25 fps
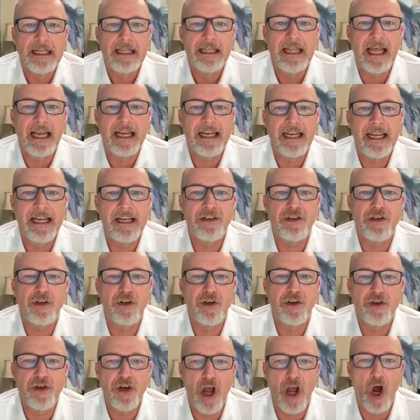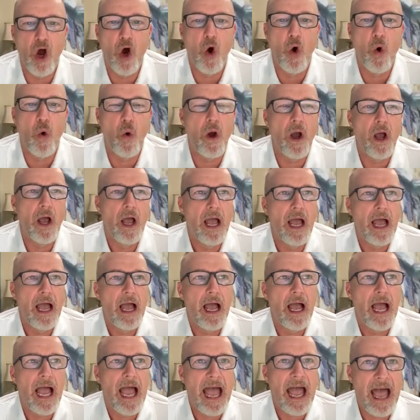They yes. need to know
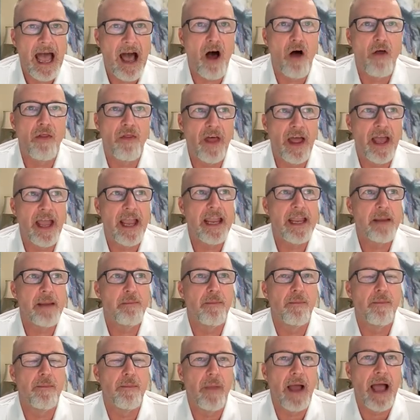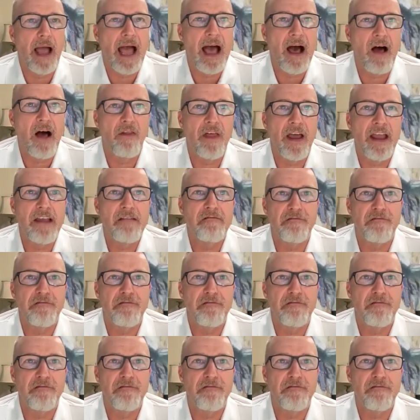how they how they